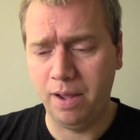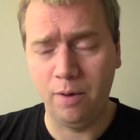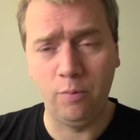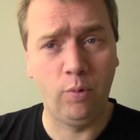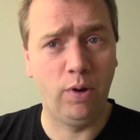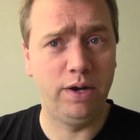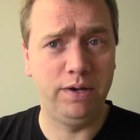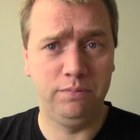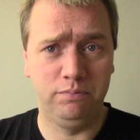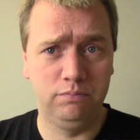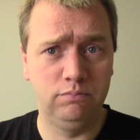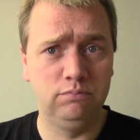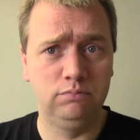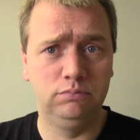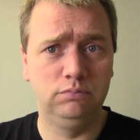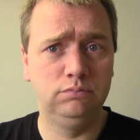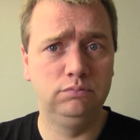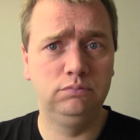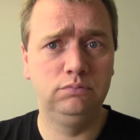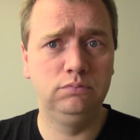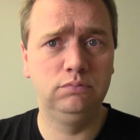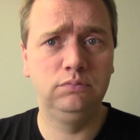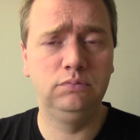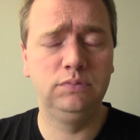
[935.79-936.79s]
one
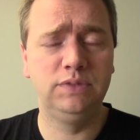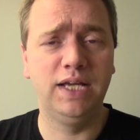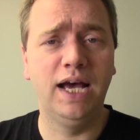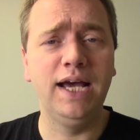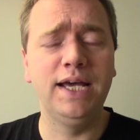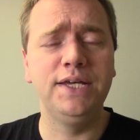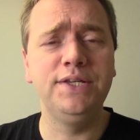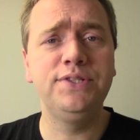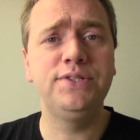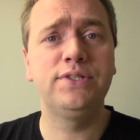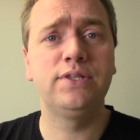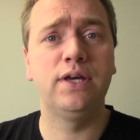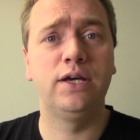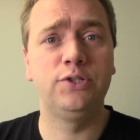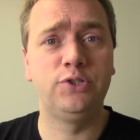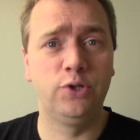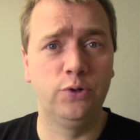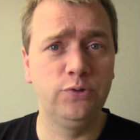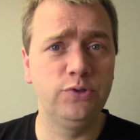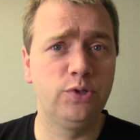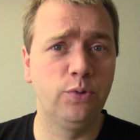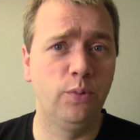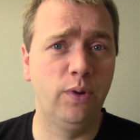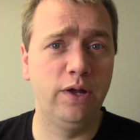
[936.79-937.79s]
dice,
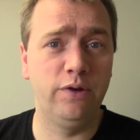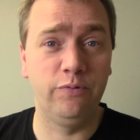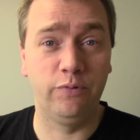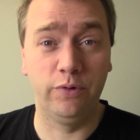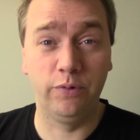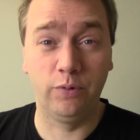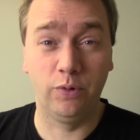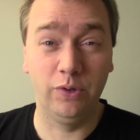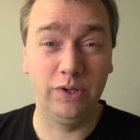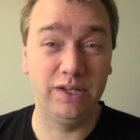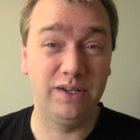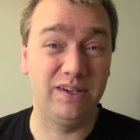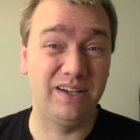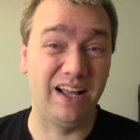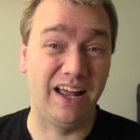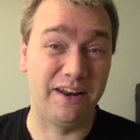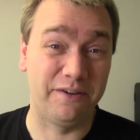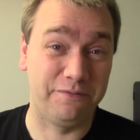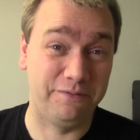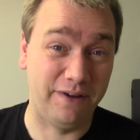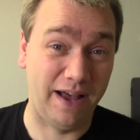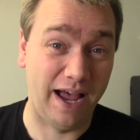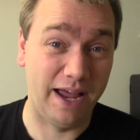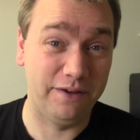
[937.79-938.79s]
chose the 1, rerolled it,
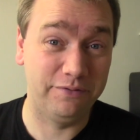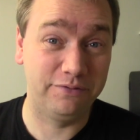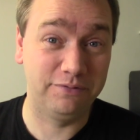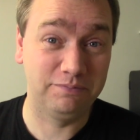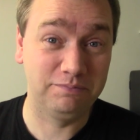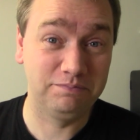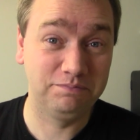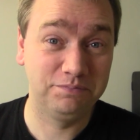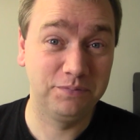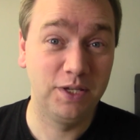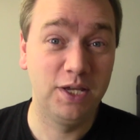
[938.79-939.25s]
got a 5.